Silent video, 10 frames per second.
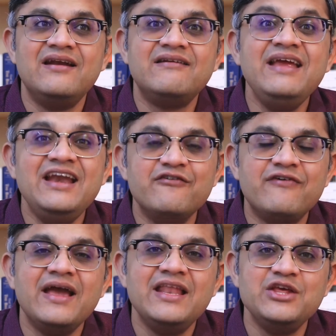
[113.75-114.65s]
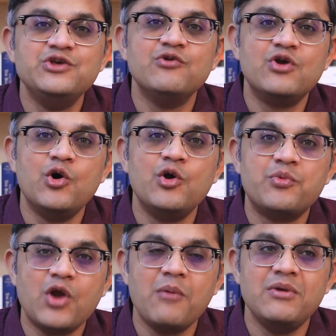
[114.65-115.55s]
redefining your own
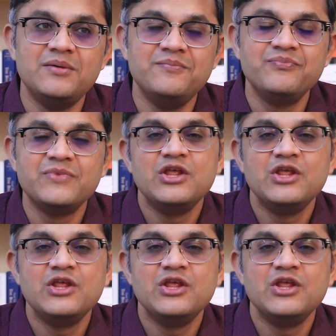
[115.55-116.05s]
problem,